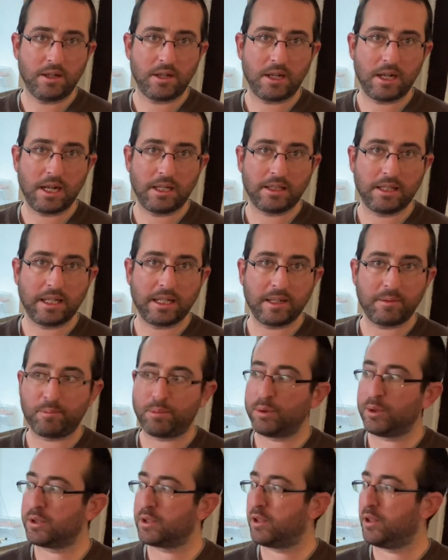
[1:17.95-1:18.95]
and they get
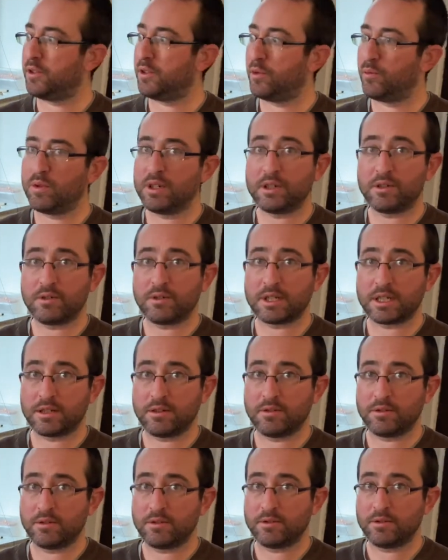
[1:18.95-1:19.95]
put on the
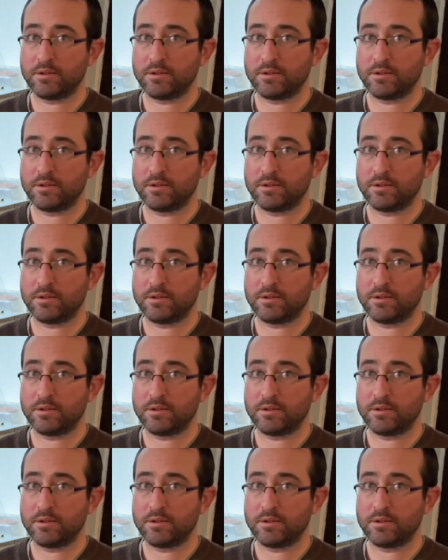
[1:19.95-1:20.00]
windowsill